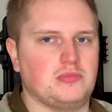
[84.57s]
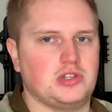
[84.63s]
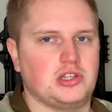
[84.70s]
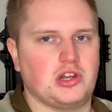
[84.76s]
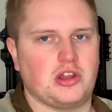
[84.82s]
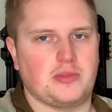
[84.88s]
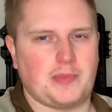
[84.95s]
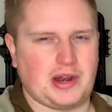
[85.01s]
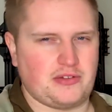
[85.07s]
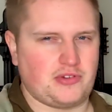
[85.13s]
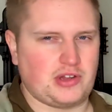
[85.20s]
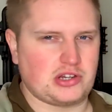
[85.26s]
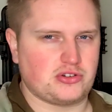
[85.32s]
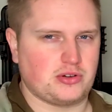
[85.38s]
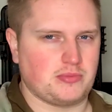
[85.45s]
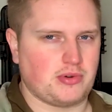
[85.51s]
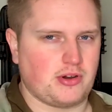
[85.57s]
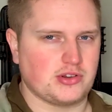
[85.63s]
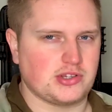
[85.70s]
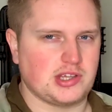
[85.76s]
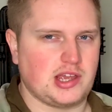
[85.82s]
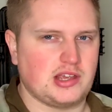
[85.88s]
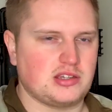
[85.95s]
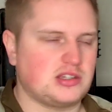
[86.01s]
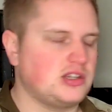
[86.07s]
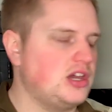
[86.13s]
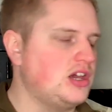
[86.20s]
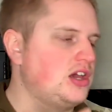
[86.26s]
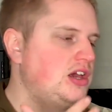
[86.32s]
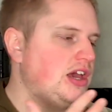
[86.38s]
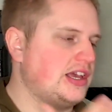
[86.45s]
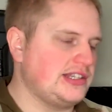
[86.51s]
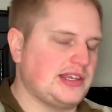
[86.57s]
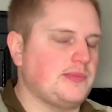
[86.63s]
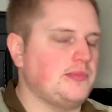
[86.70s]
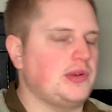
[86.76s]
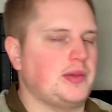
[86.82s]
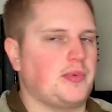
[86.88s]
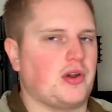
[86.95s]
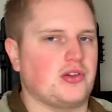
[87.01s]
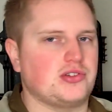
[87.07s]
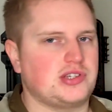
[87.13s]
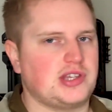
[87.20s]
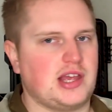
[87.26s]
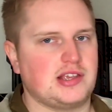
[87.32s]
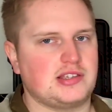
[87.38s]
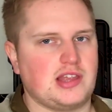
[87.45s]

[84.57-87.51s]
you know, the manufacturing process, assembly process.